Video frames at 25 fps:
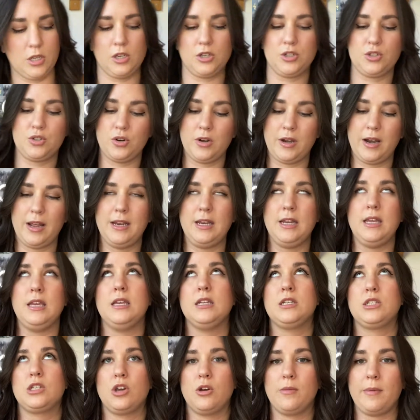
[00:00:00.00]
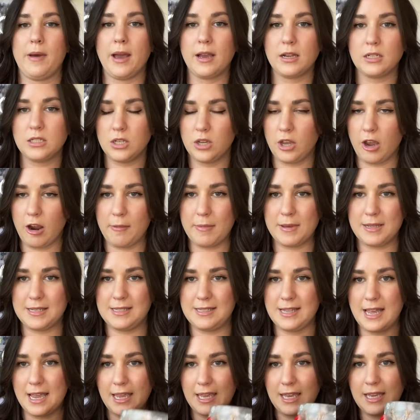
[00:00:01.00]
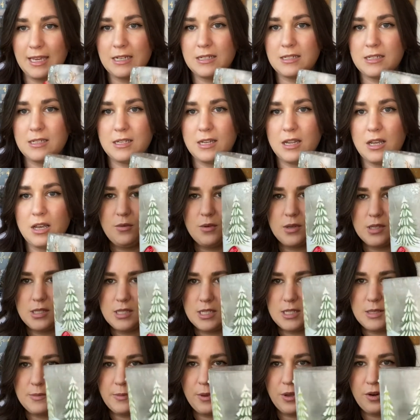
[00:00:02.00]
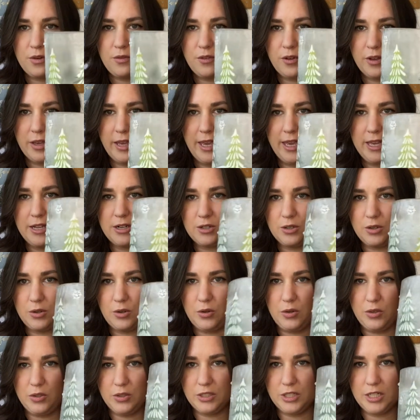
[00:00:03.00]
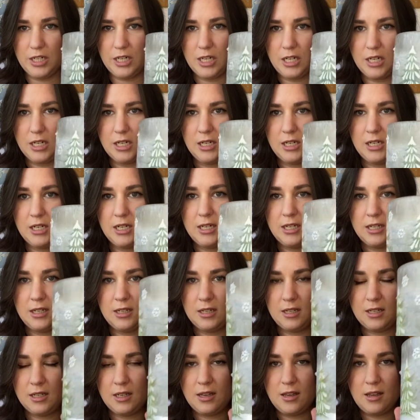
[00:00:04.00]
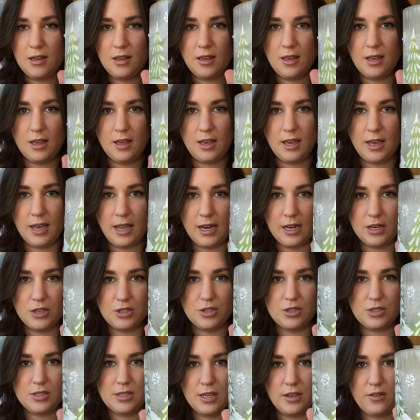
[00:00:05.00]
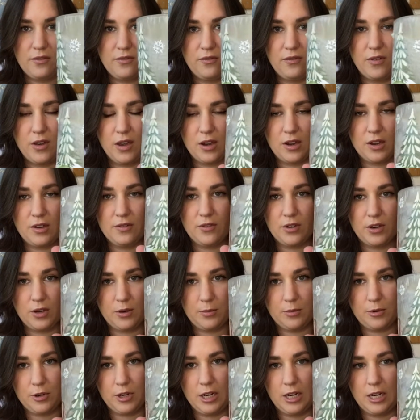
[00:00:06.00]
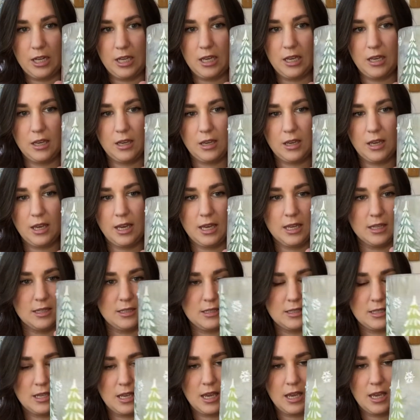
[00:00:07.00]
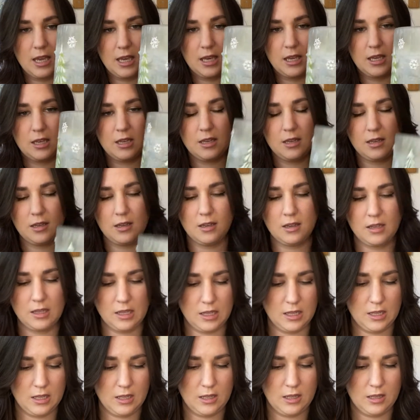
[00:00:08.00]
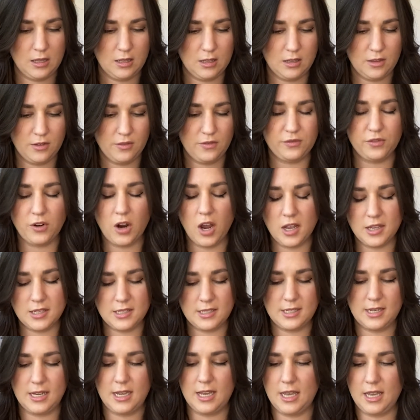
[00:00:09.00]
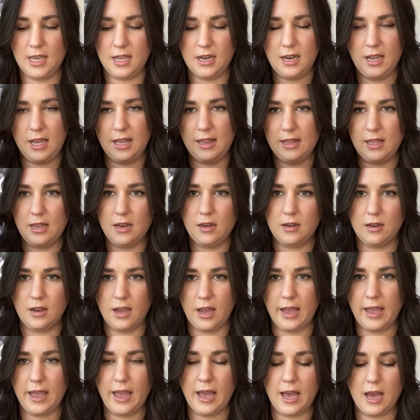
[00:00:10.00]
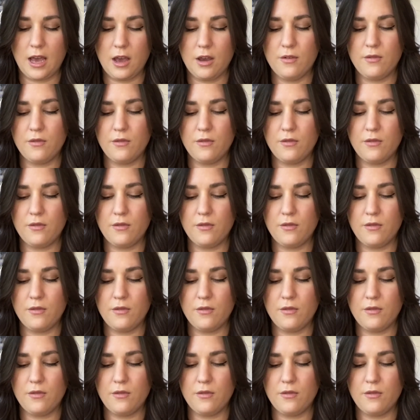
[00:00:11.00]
store, and I need to go back to grab a second, was this beautiful candle holder. And it's just like very, very pretty. It's like frosted, and then I have